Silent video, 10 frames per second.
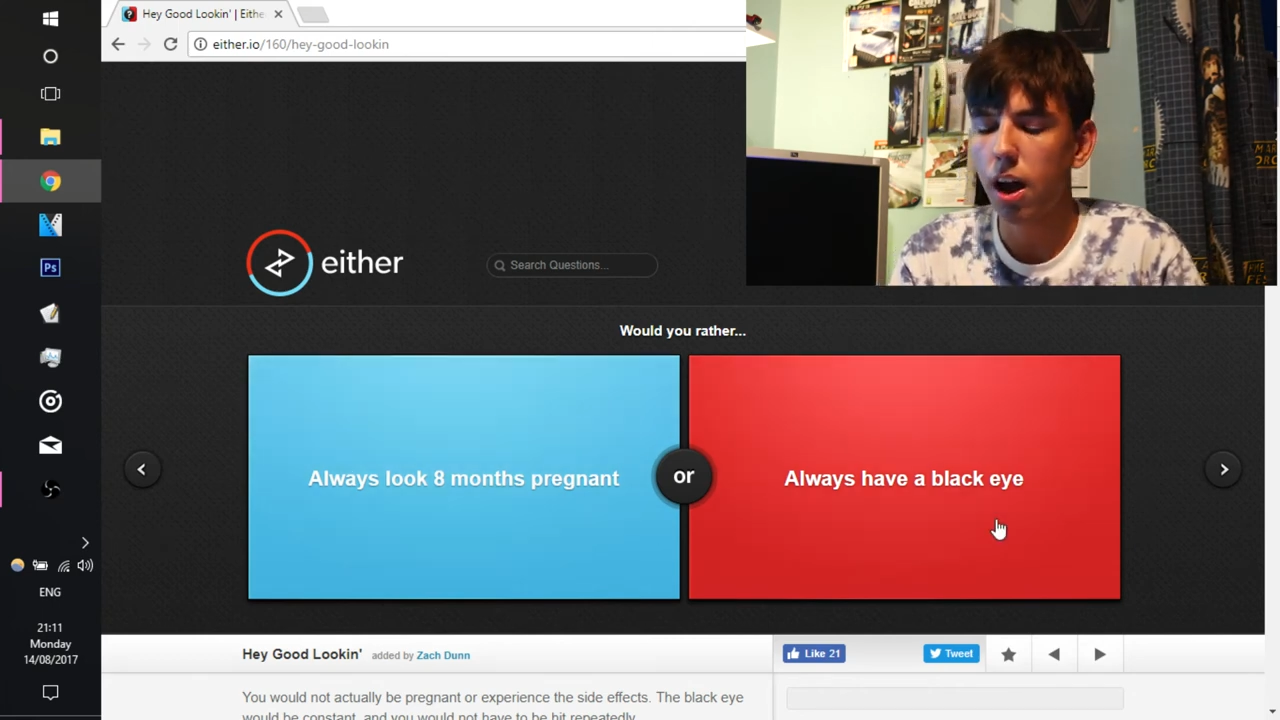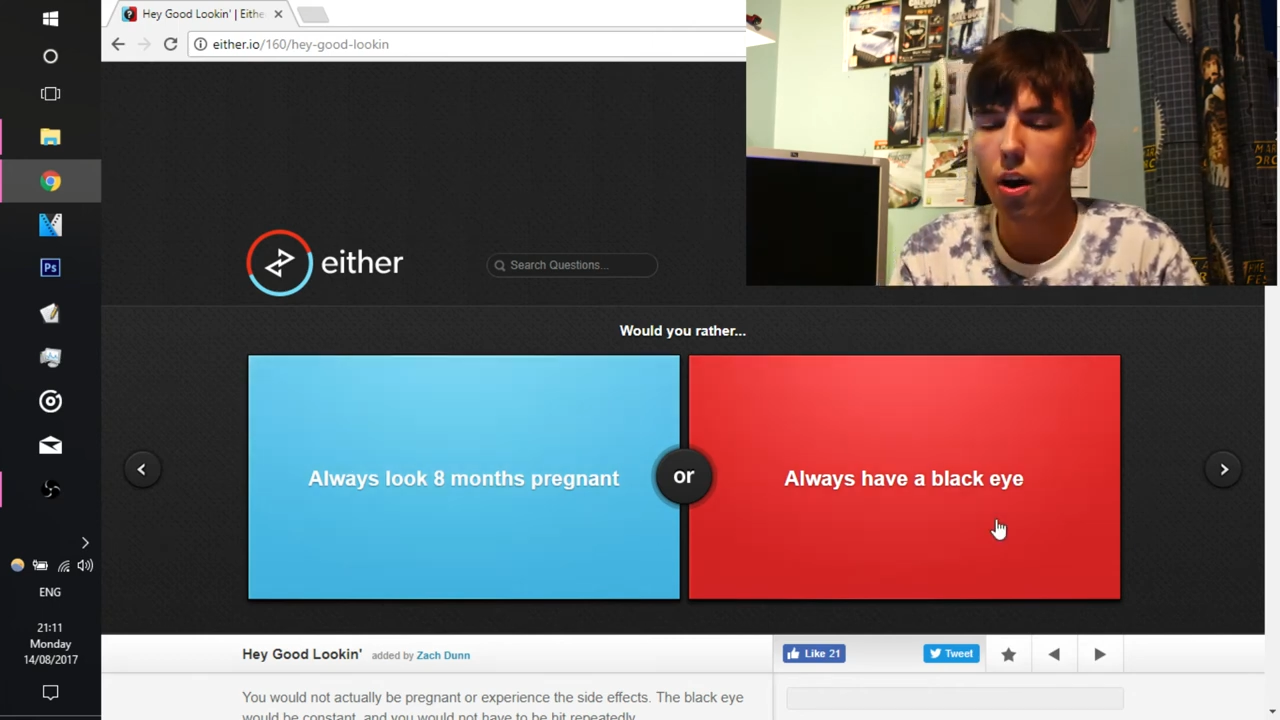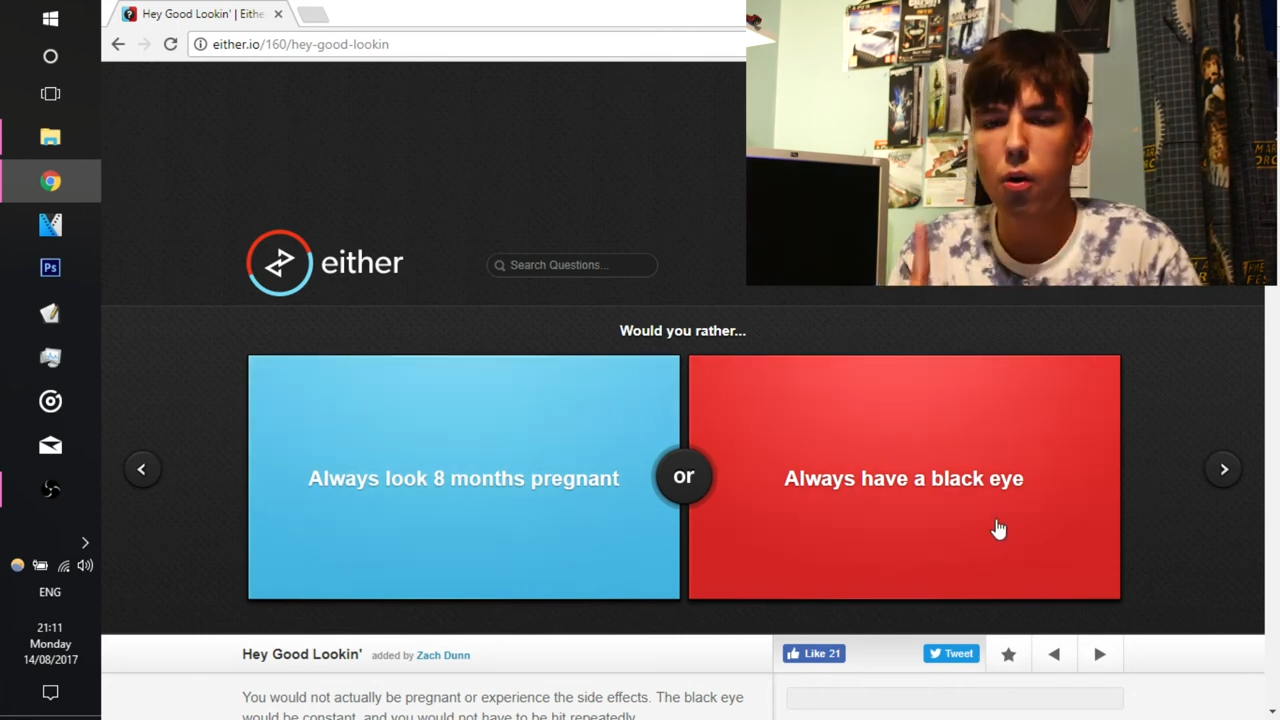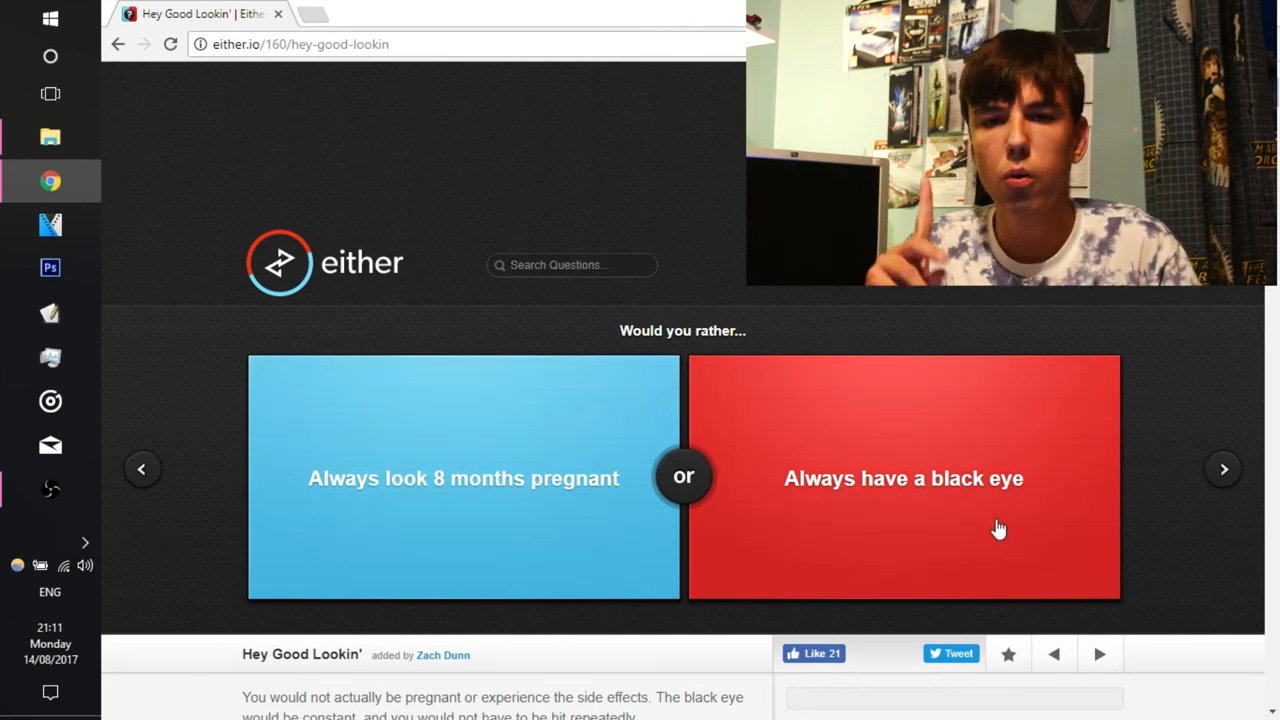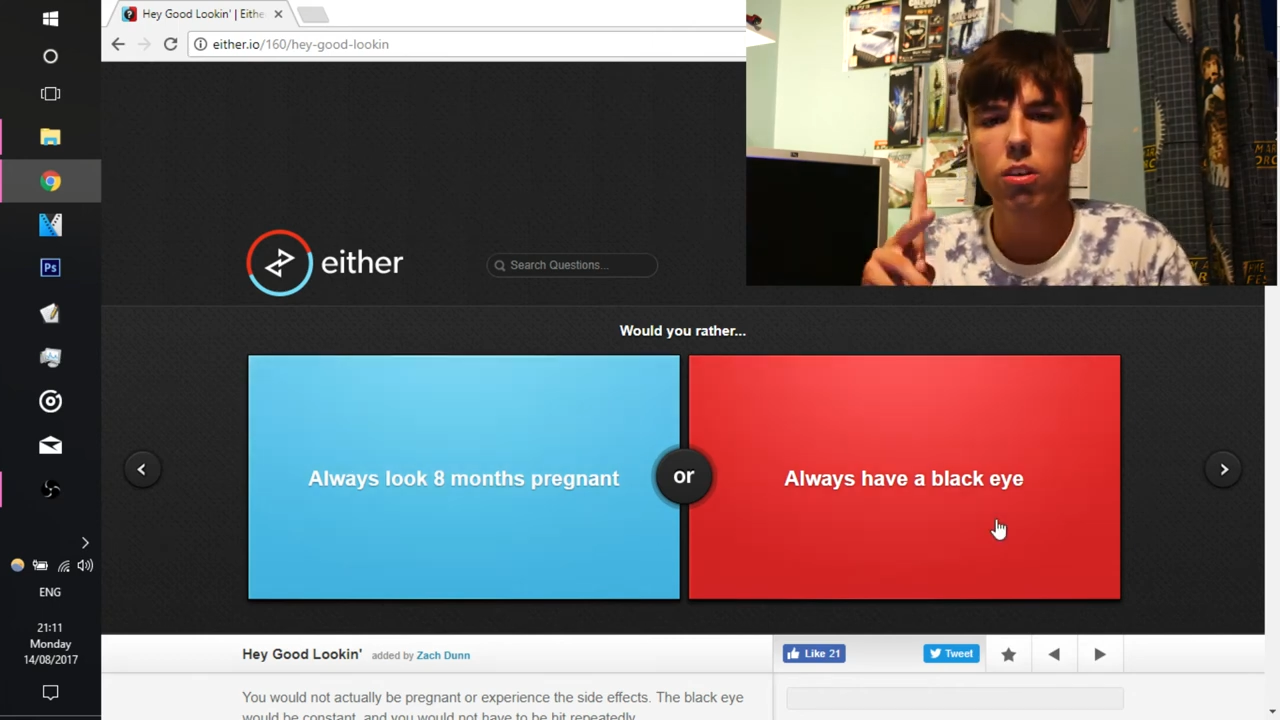
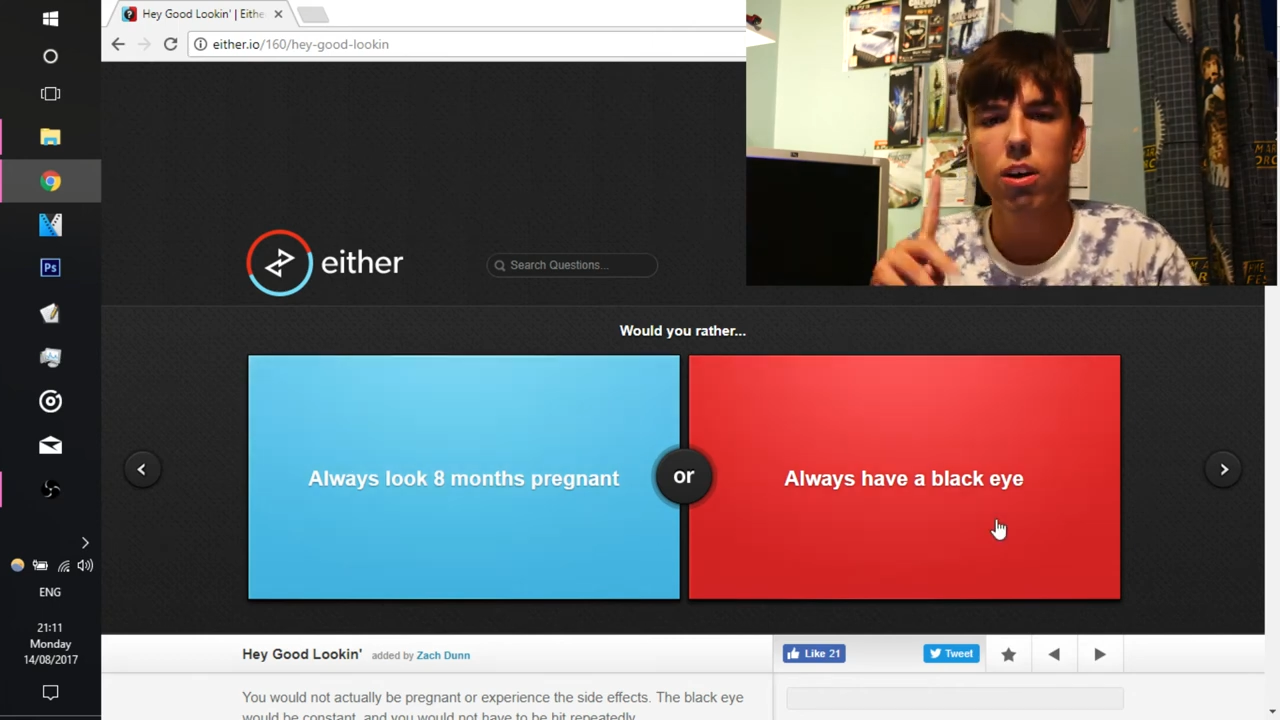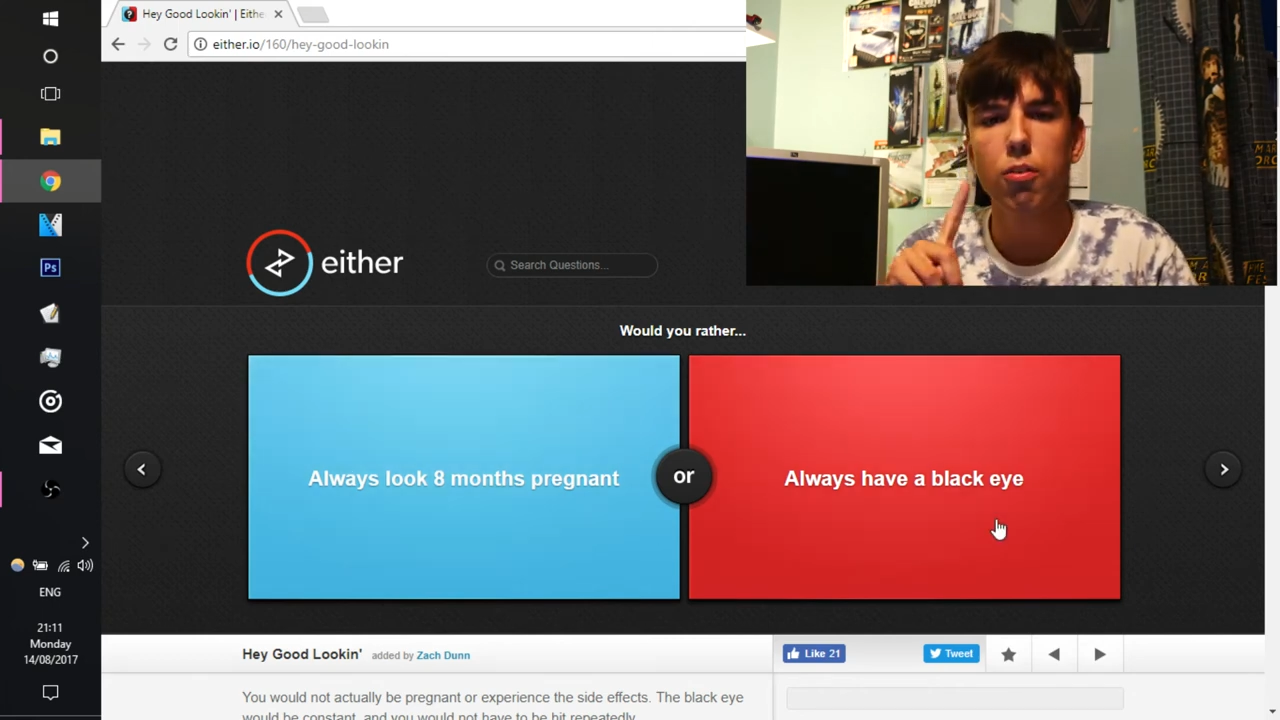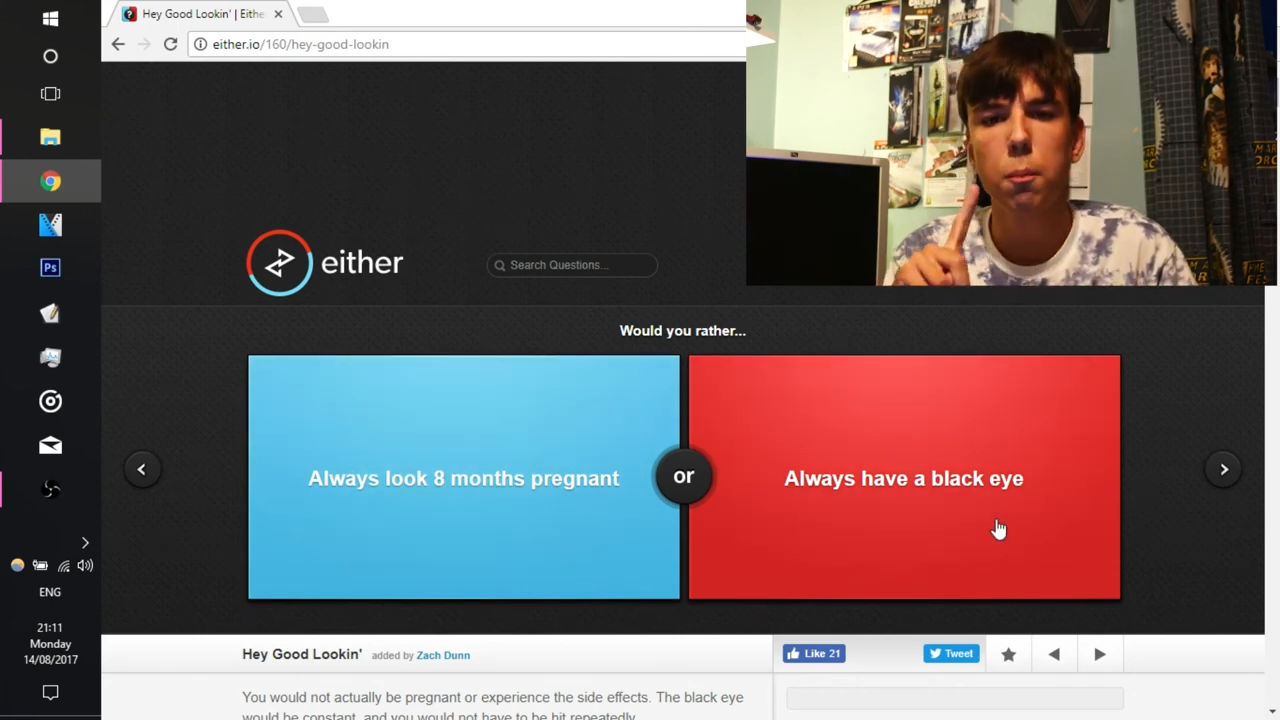Always have a